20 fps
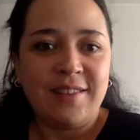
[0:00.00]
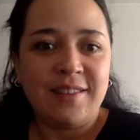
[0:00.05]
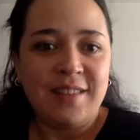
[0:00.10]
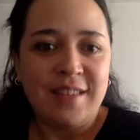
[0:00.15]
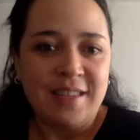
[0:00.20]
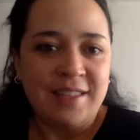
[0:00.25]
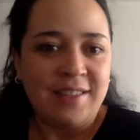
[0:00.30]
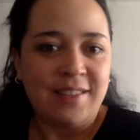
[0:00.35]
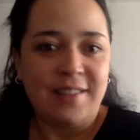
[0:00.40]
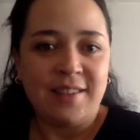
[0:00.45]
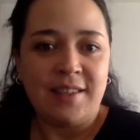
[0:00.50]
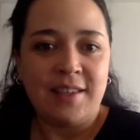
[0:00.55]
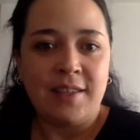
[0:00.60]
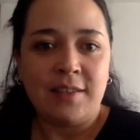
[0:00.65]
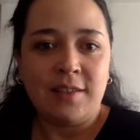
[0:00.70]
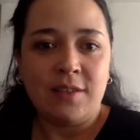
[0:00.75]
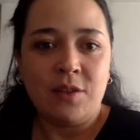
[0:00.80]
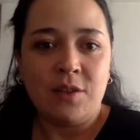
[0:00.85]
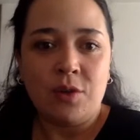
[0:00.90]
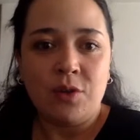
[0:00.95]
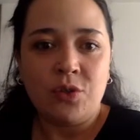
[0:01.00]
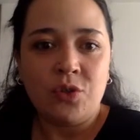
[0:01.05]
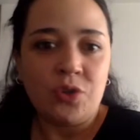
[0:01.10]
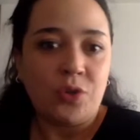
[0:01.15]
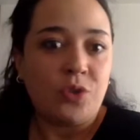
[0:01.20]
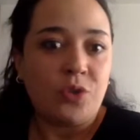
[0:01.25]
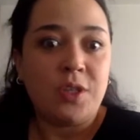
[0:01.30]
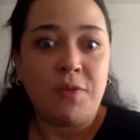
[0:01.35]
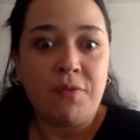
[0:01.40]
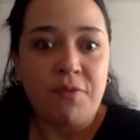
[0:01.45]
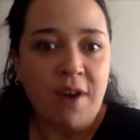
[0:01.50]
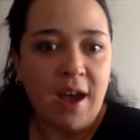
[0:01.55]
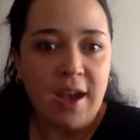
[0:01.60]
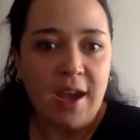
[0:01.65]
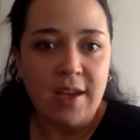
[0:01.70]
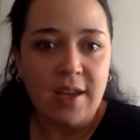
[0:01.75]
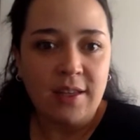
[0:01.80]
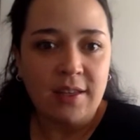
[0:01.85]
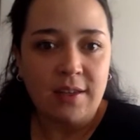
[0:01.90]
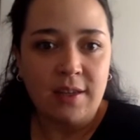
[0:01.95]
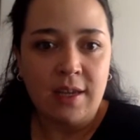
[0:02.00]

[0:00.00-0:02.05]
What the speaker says: this is not justified.